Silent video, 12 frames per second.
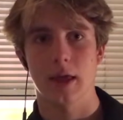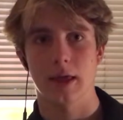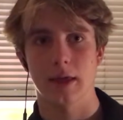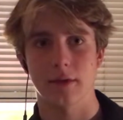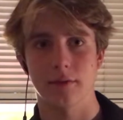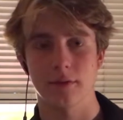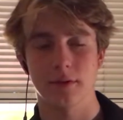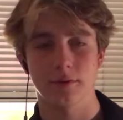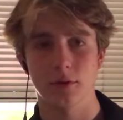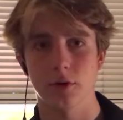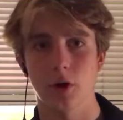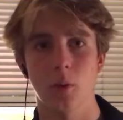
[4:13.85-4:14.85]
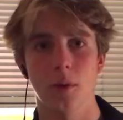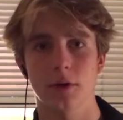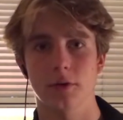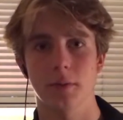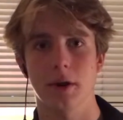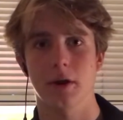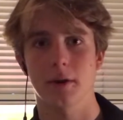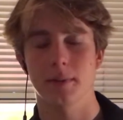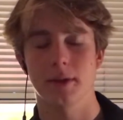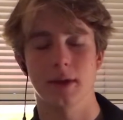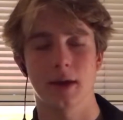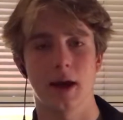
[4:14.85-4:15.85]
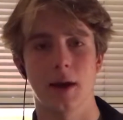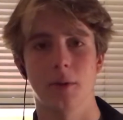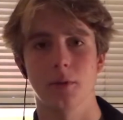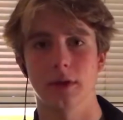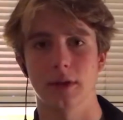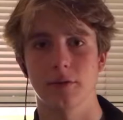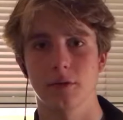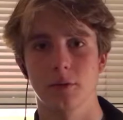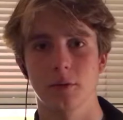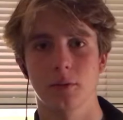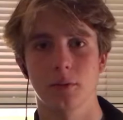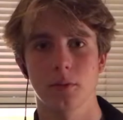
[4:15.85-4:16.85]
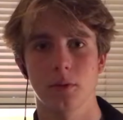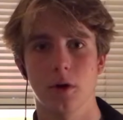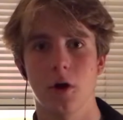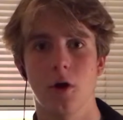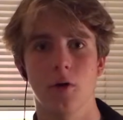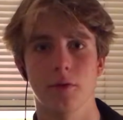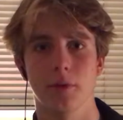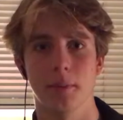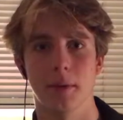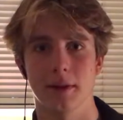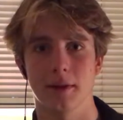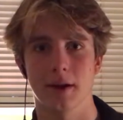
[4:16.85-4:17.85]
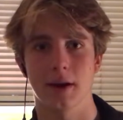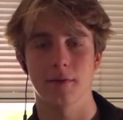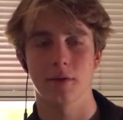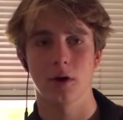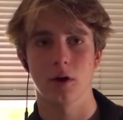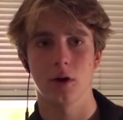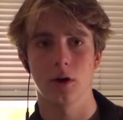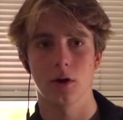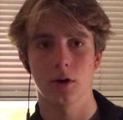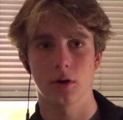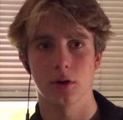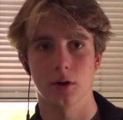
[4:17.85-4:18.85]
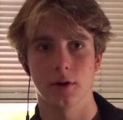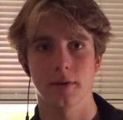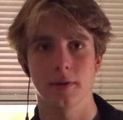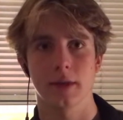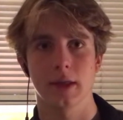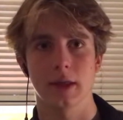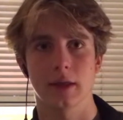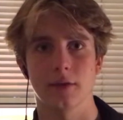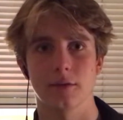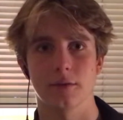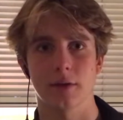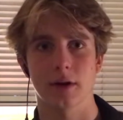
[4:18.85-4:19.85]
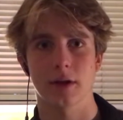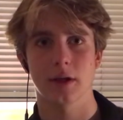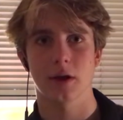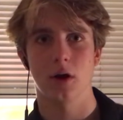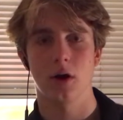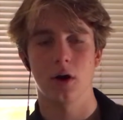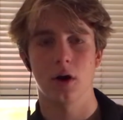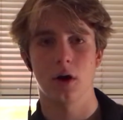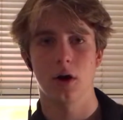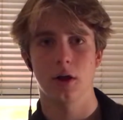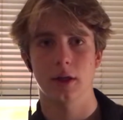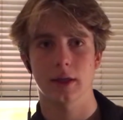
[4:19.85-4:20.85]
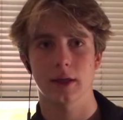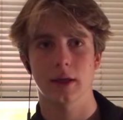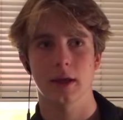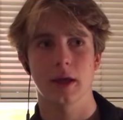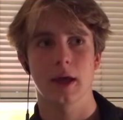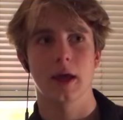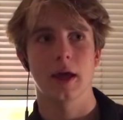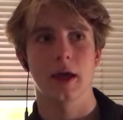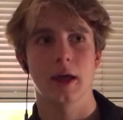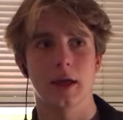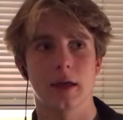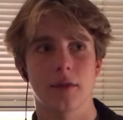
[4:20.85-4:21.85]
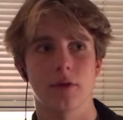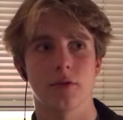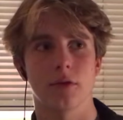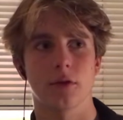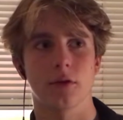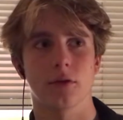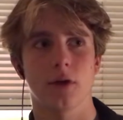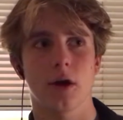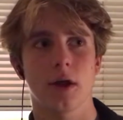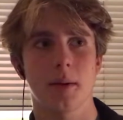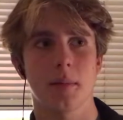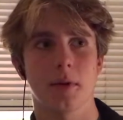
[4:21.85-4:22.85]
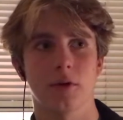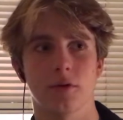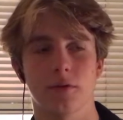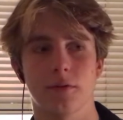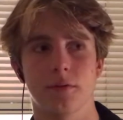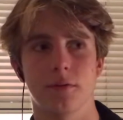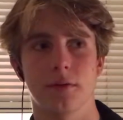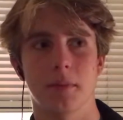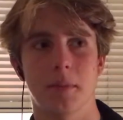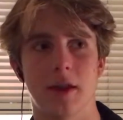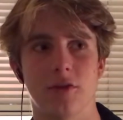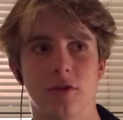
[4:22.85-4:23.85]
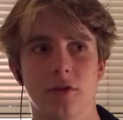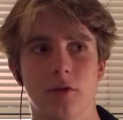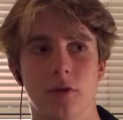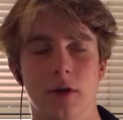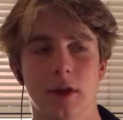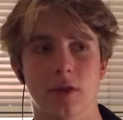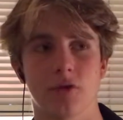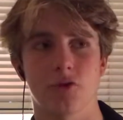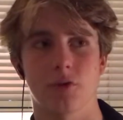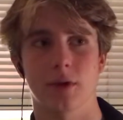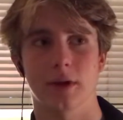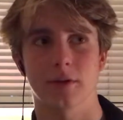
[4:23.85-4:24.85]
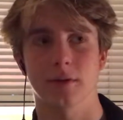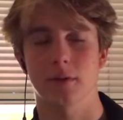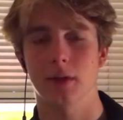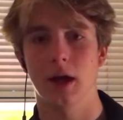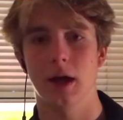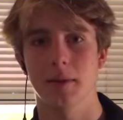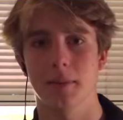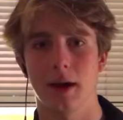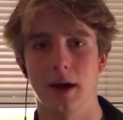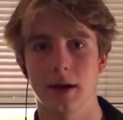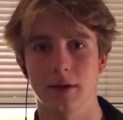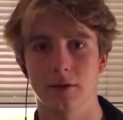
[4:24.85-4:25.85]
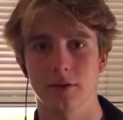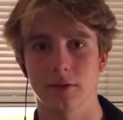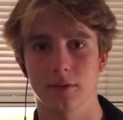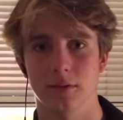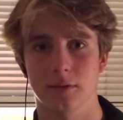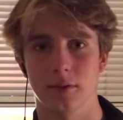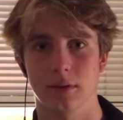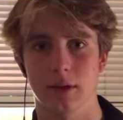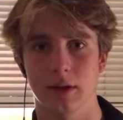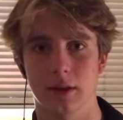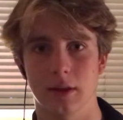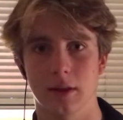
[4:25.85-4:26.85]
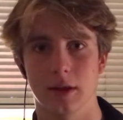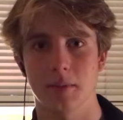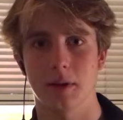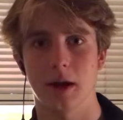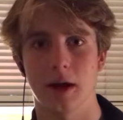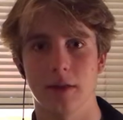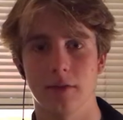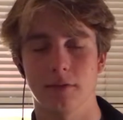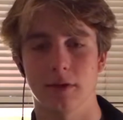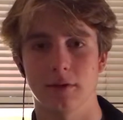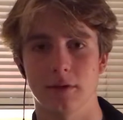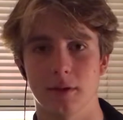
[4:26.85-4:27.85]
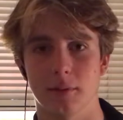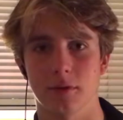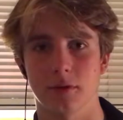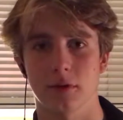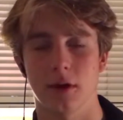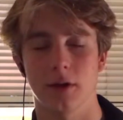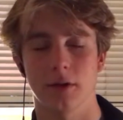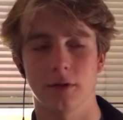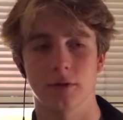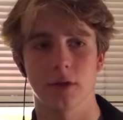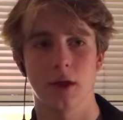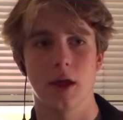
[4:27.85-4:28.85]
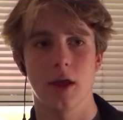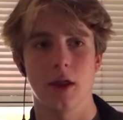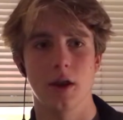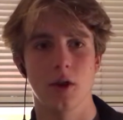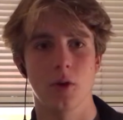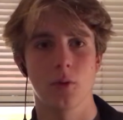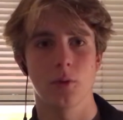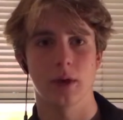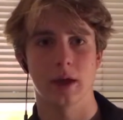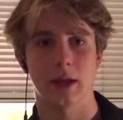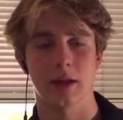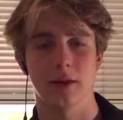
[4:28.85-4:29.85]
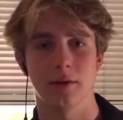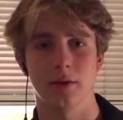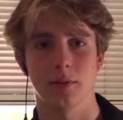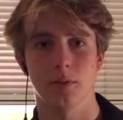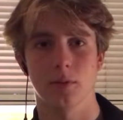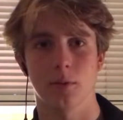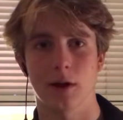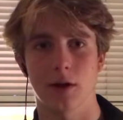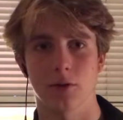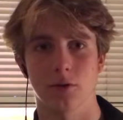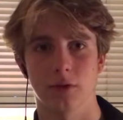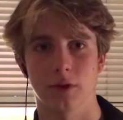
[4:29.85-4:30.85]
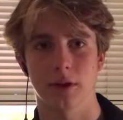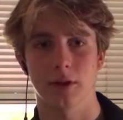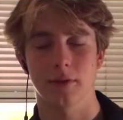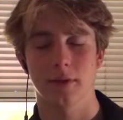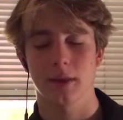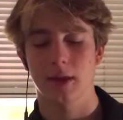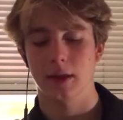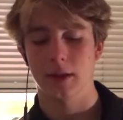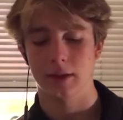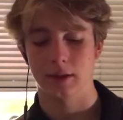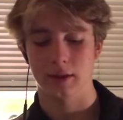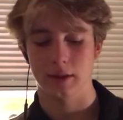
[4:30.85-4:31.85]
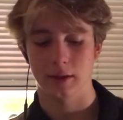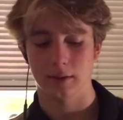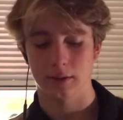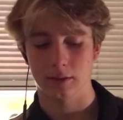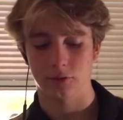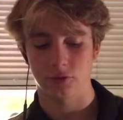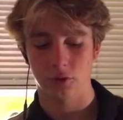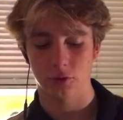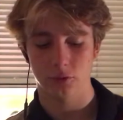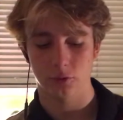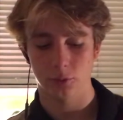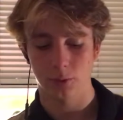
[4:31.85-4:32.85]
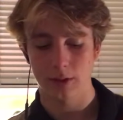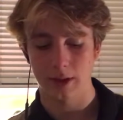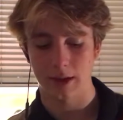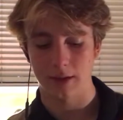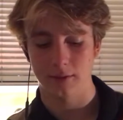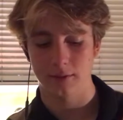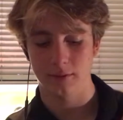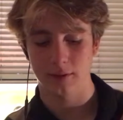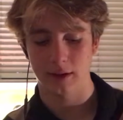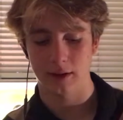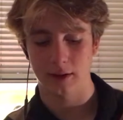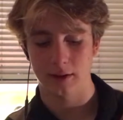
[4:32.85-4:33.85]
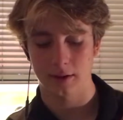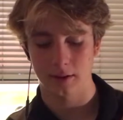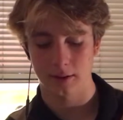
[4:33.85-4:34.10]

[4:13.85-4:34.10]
even if you don't want to marry me, I will give you all of the money that I've earned. He's very like there's not a bunch of dimensions or any tricks lying behind the face that he puts on. There's no hidden Ryuji. He shows who he is, and